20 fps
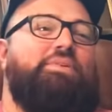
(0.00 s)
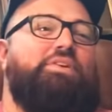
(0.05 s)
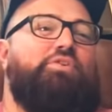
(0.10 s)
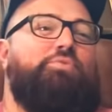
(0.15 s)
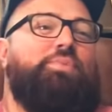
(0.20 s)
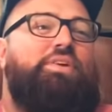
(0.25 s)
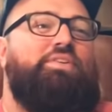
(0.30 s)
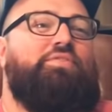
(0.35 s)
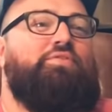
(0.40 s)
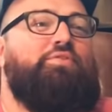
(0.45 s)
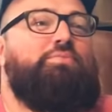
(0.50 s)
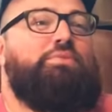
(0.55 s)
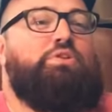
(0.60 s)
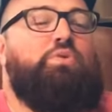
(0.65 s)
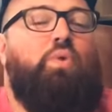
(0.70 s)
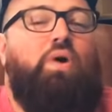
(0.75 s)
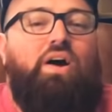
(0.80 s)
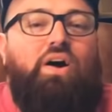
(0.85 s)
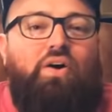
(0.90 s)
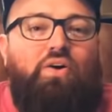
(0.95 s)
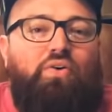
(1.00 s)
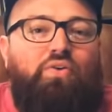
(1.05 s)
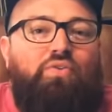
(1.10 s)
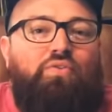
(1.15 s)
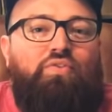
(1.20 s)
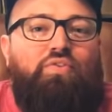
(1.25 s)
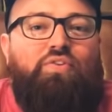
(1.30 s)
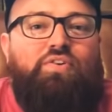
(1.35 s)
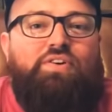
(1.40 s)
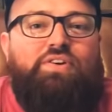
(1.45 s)
It'll be from
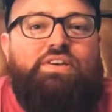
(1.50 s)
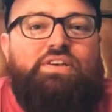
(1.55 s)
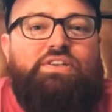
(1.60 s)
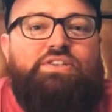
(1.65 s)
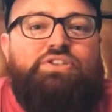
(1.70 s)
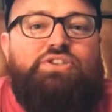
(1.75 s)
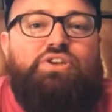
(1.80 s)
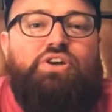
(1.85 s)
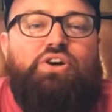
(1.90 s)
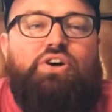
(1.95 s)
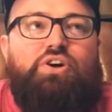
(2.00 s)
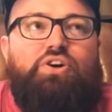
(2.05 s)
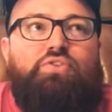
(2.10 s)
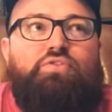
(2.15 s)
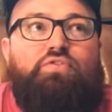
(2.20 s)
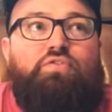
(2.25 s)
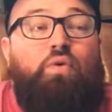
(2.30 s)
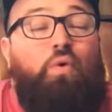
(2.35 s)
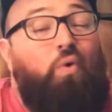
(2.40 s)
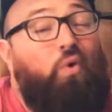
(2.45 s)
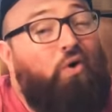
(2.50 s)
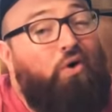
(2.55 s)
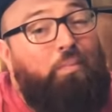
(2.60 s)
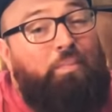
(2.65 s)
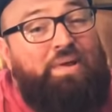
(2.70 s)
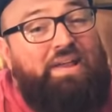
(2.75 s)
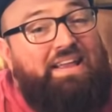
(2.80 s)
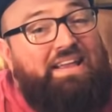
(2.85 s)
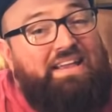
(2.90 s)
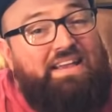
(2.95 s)
12 to 4
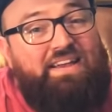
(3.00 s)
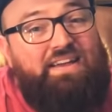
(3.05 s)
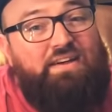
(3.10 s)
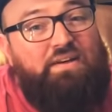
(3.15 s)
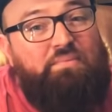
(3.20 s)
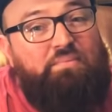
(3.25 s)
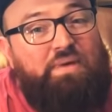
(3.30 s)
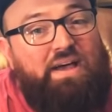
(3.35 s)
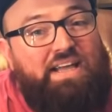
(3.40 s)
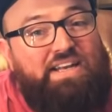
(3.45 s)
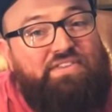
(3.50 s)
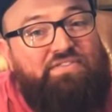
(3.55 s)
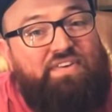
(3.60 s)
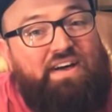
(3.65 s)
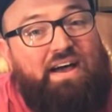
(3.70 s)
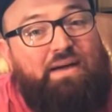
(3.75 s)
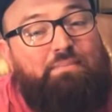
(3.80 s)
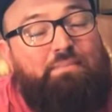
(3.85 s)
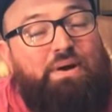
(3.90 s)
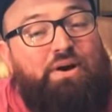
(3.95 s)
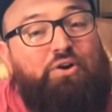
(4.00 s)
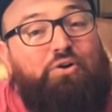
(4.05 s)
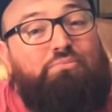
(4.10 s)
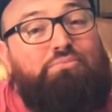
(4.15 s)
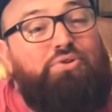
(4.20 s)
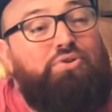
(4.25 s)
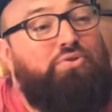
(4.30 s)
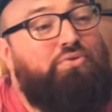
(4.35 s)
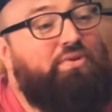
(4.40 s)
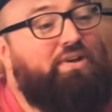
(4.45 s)
p.m. at Devine Barrel
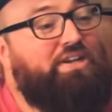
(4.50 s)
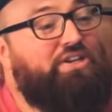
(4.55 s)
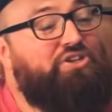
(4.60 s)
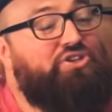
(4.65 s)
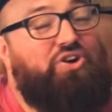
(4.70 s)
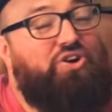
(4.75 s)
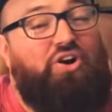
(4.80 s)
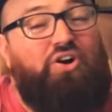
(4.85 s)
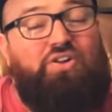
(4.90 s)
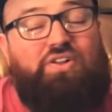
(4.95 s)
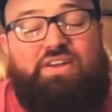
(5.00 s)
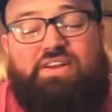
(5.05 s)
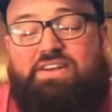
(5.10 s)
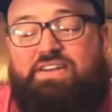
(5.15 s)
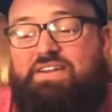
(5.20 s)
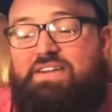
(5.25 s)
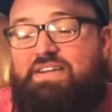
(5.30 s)
Brewing in Charlotte.